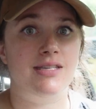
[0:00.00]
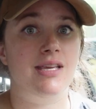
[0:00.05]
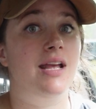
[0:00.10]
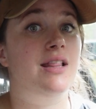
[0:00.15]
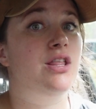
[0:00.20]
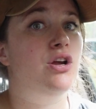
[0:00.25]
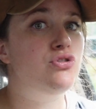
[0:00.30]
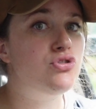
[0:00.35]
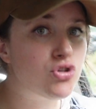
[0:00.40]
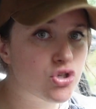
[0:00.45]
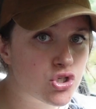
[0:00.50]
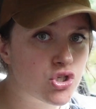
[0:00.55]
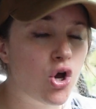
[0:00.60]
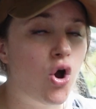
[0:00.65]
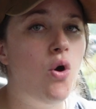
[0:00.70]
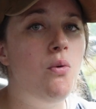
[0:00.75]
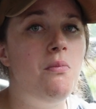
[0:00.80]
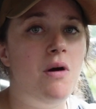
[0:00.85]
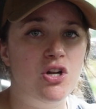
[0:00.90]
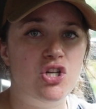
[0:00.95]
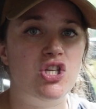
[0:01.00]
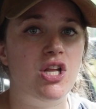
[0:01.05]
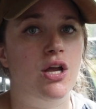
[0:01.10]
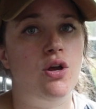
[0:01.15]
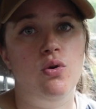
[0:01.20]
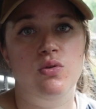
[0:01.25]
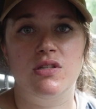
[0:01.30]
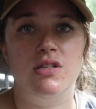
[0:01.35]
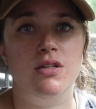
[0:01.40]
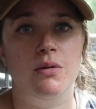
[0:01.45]
Like there's so much that
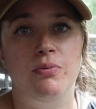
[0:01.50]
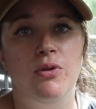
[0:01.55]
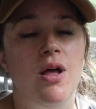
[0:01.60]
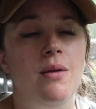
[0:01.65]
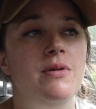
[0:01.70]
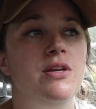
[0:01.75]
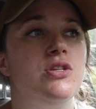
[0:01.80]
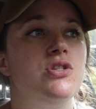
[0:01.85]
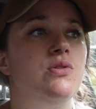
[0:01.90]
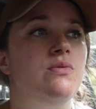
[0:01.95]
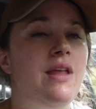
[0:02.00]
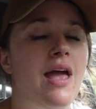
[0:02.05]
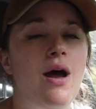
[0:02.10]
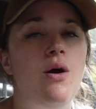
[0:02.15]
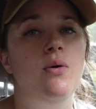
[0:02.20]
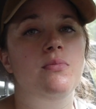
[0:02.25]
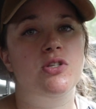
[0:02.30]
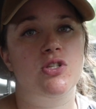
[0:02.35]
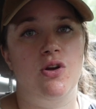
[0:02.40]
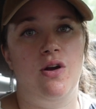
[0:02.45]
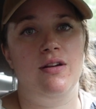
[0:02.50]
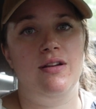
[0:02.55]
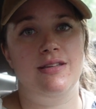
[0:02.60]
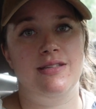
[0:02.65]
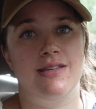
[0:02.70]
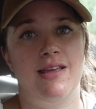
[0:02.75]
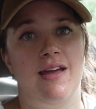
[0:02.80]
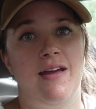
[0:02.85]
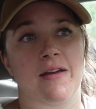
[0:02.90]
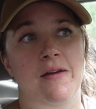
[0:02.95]
goes into plumbing. So now I'm starting to
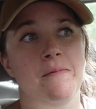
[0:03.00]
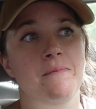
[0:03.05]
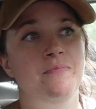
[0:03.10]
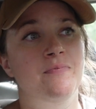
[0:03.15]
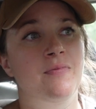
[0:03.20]
say